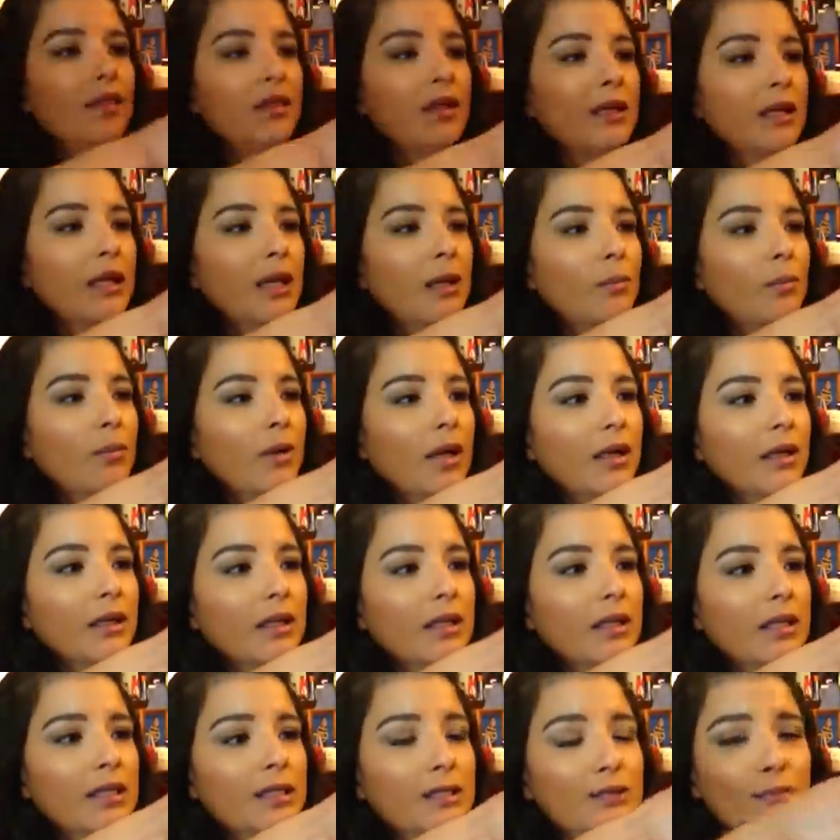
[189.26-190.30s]
The name brand
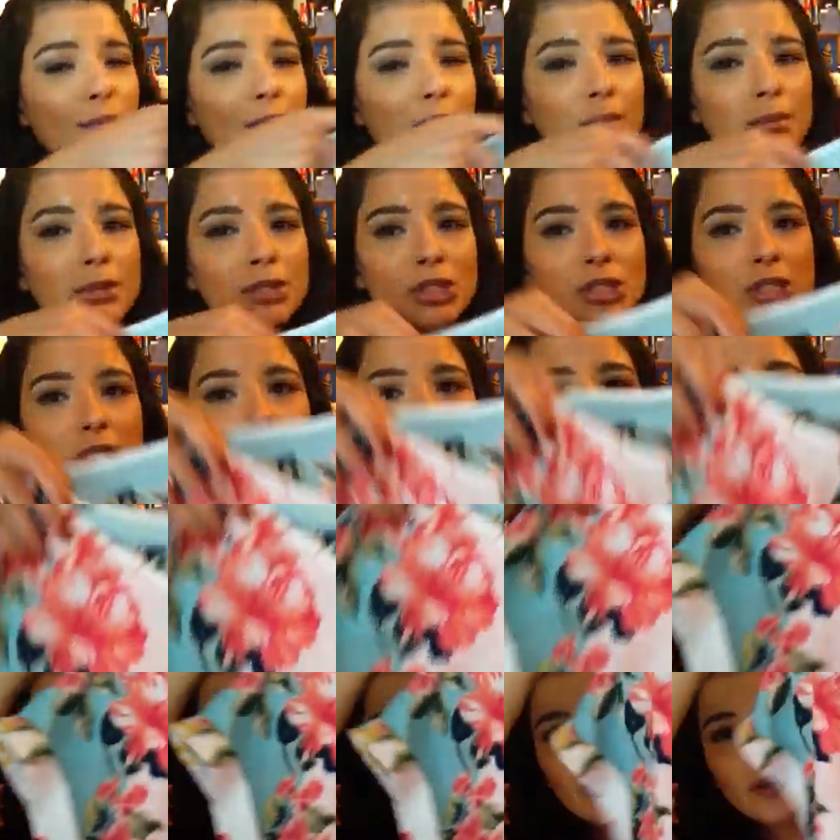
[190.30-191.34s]
is My Michelle.
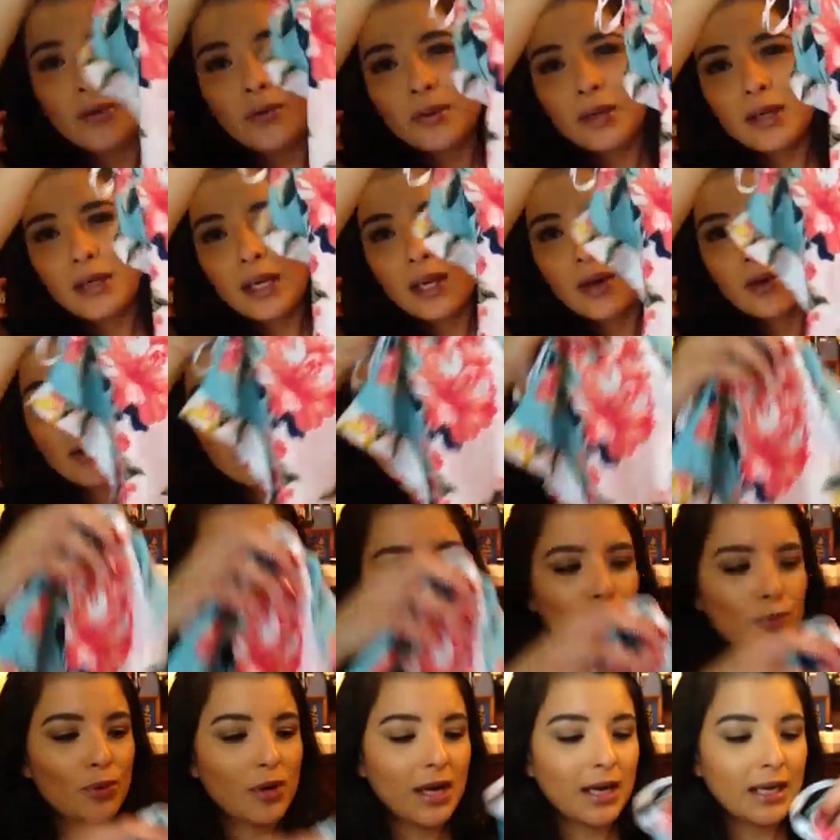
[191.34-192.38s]
I know they carry
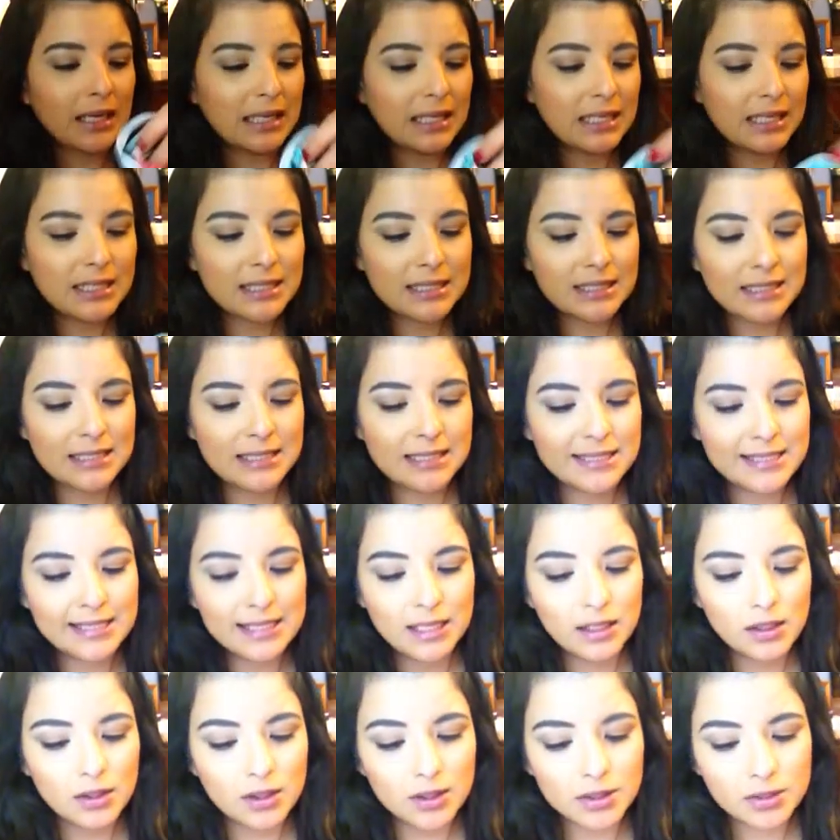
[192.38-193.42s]
this brand in
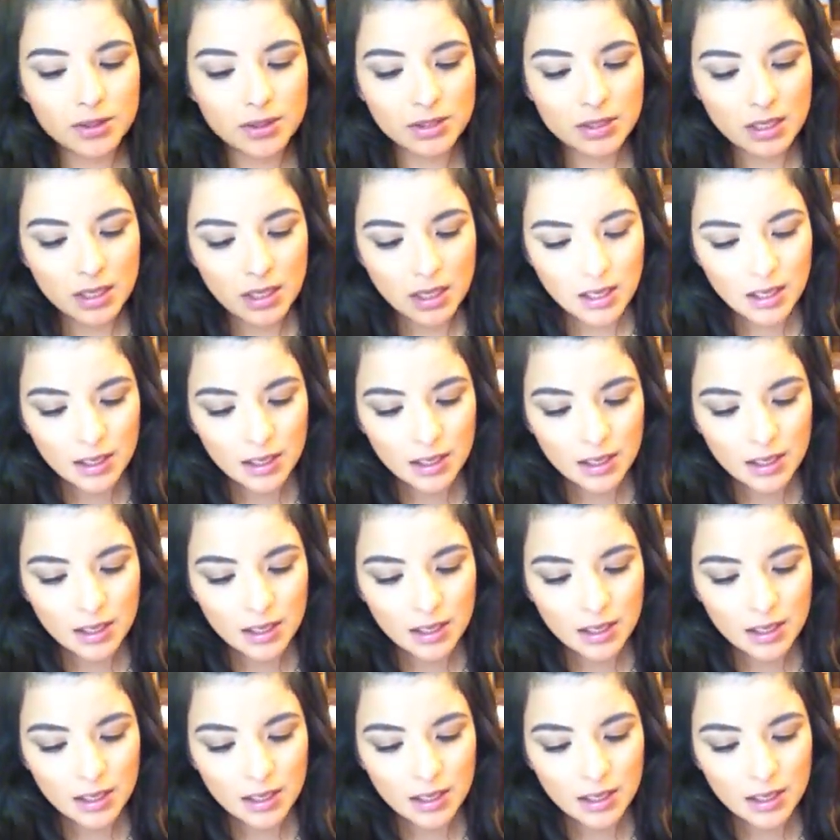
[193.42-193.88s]
Dillard's.